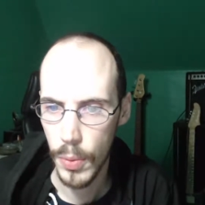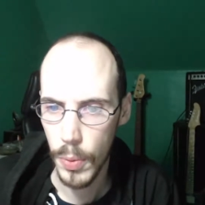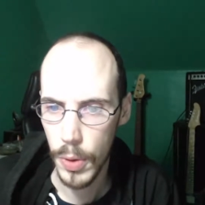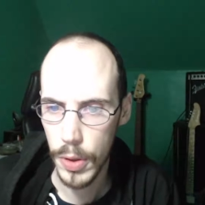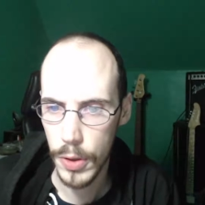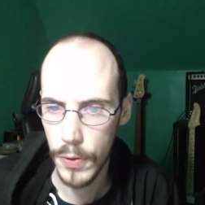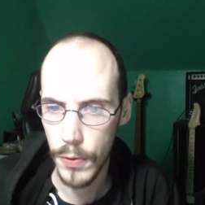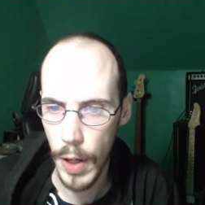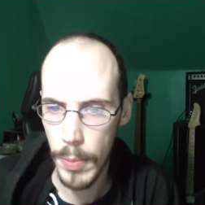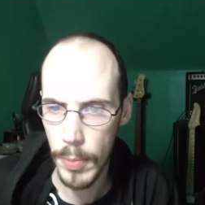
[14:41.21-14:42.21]
Workers,
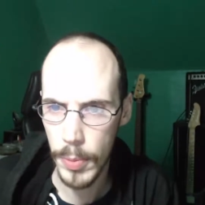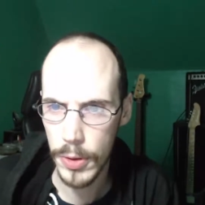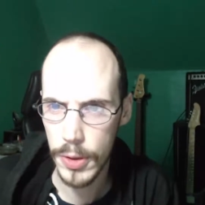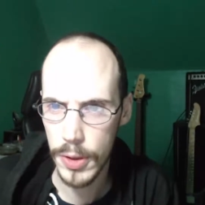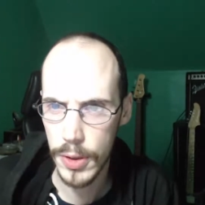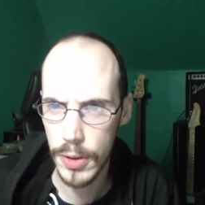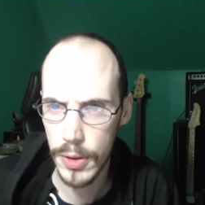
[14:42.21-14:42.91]
5 members.